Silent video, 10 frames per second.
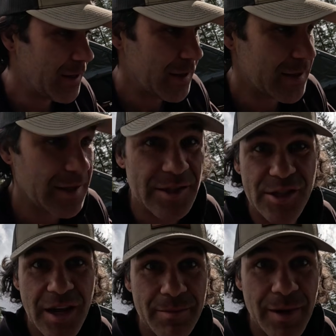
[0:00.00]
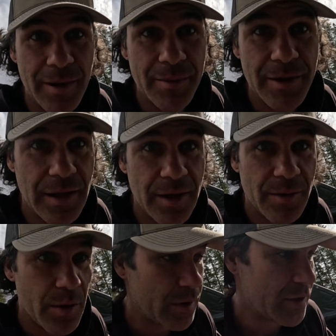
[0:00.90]
It says jet pump. I don't
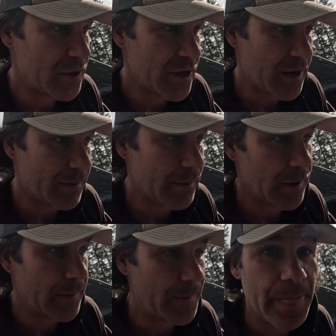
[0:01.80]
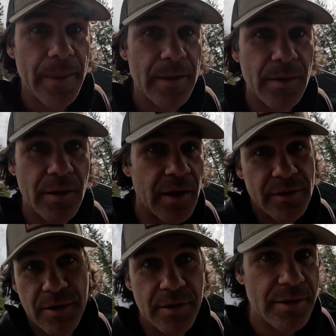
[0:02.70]
own a jet, but you gotta
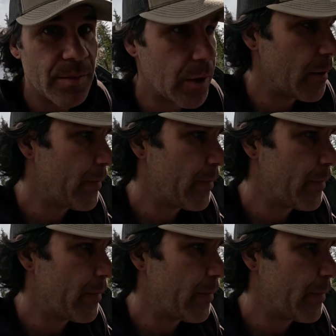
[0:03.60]
start somewhere.